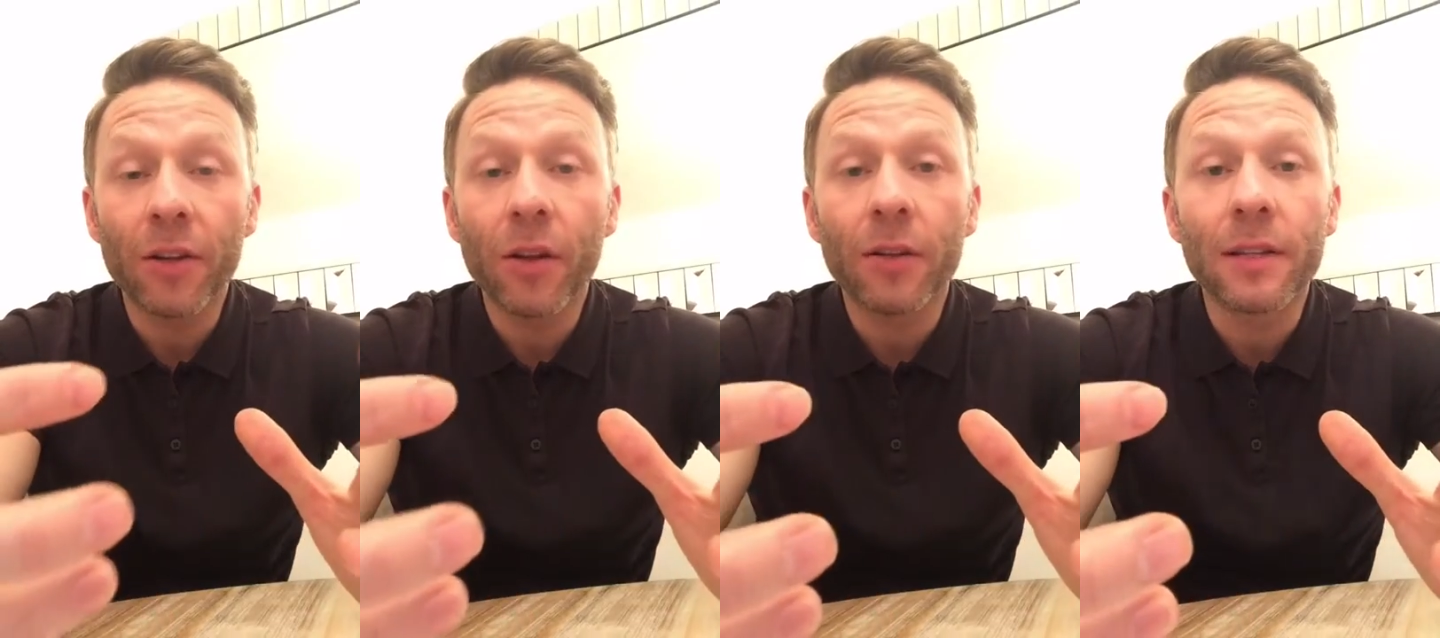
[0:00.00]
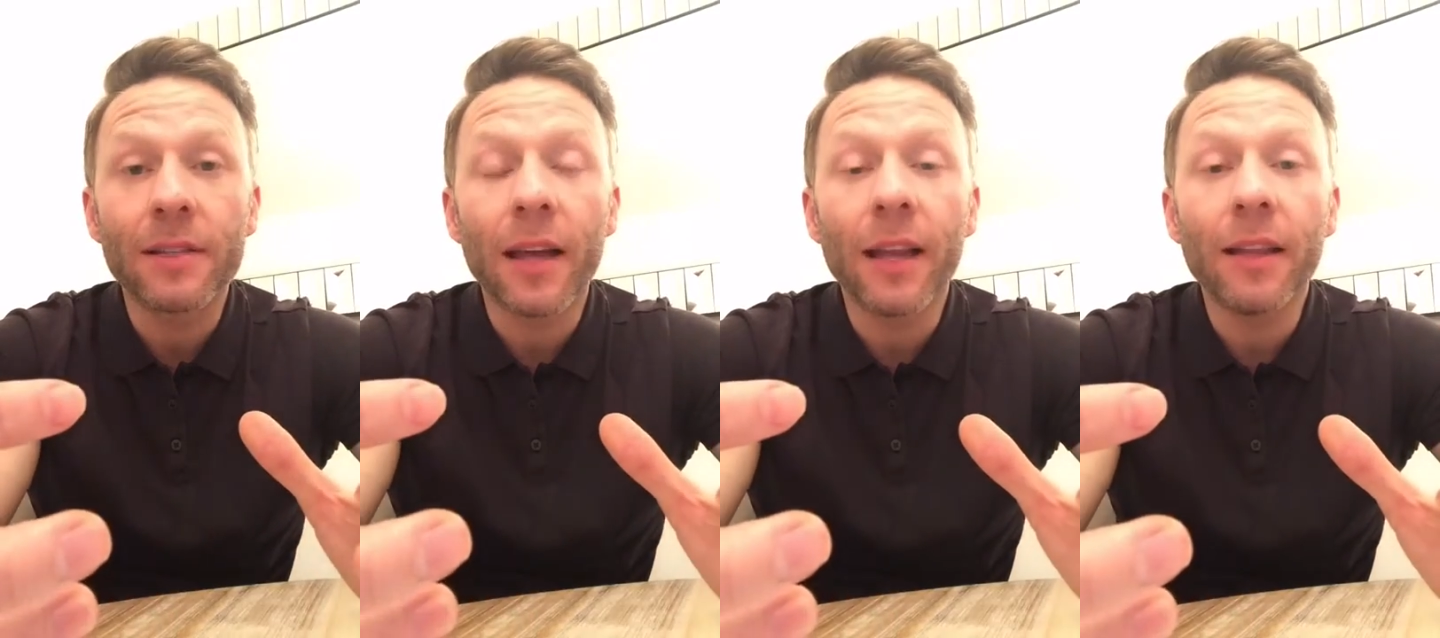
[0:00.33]
They don't
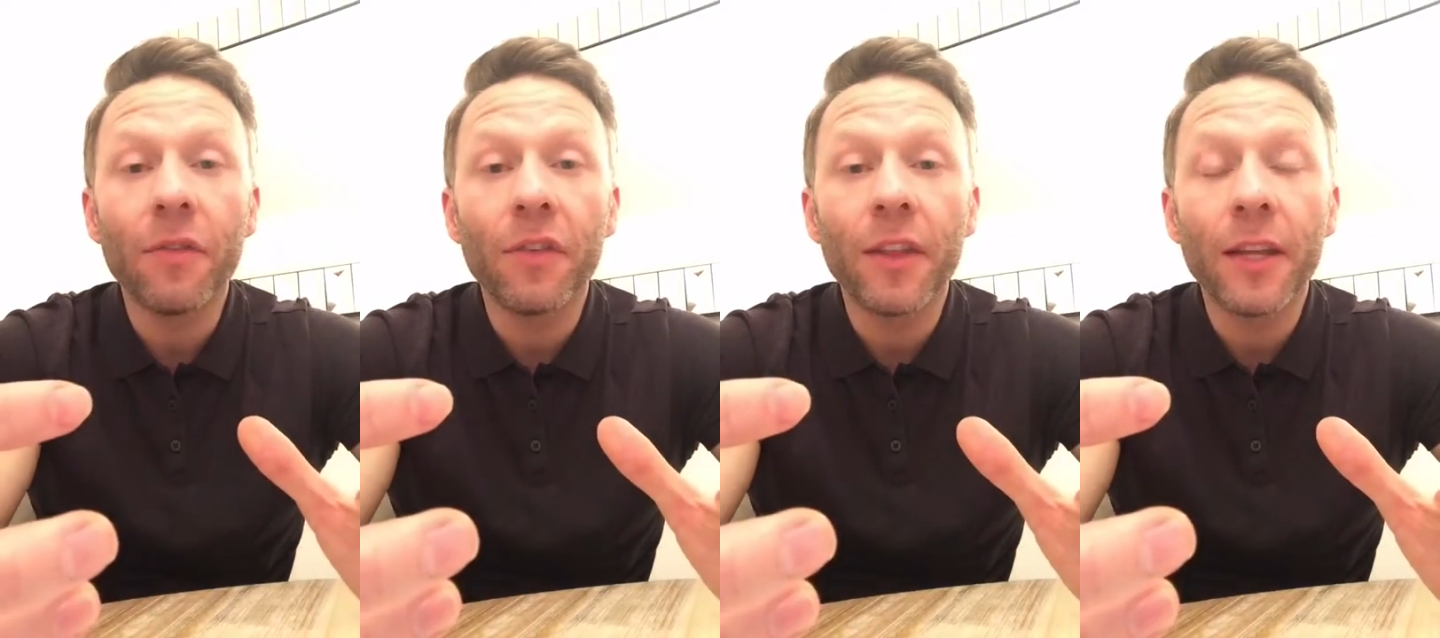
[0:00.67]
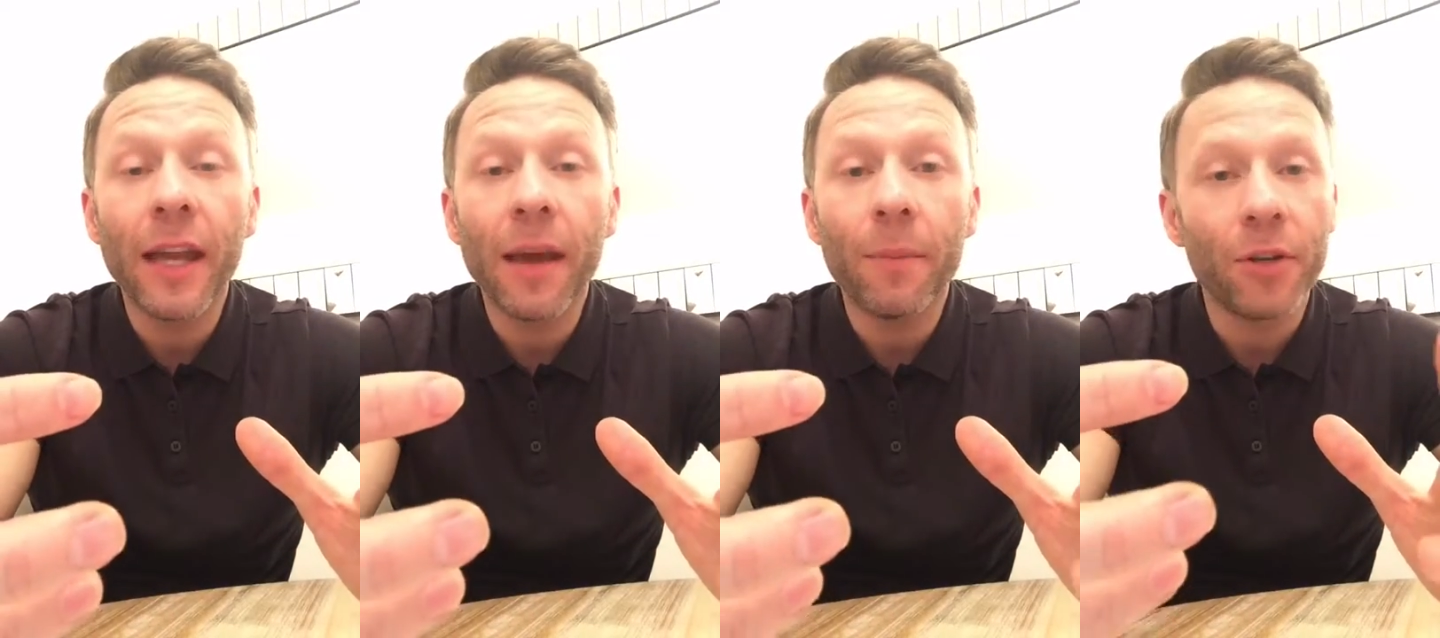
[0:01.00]
understand
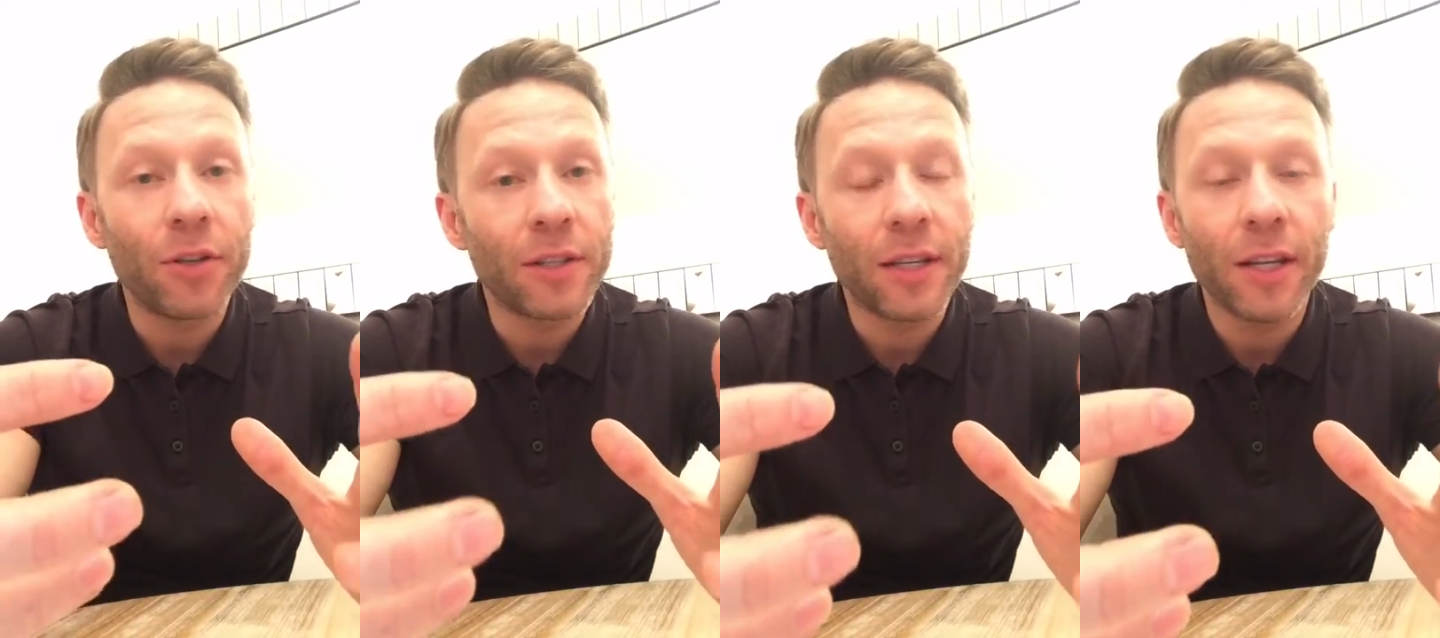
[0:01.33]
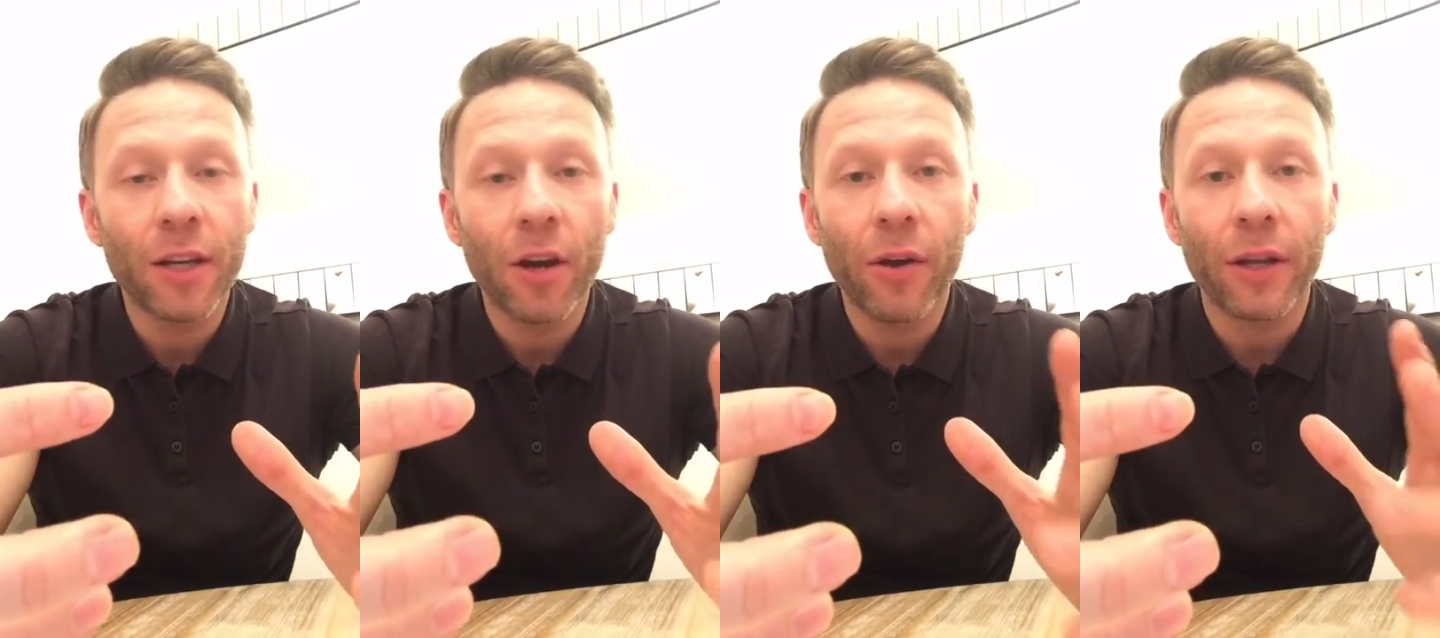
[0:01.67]
everything yet, but you just
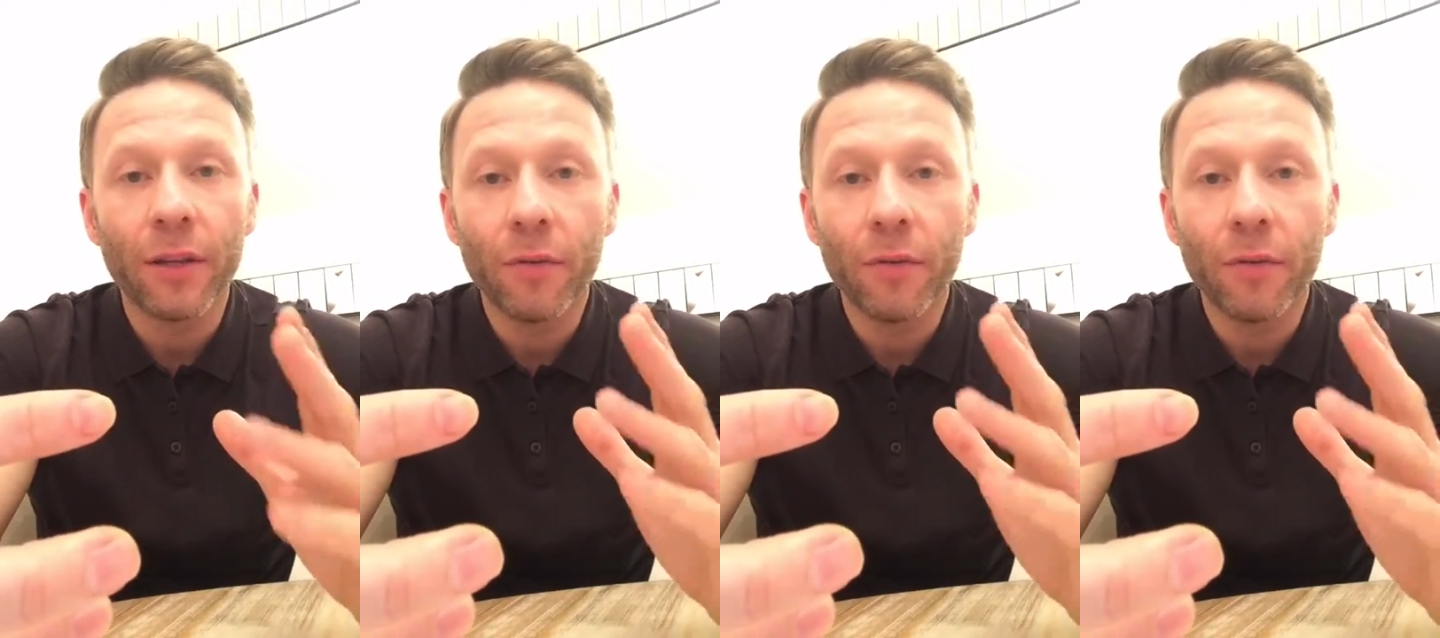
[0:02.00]
keep going.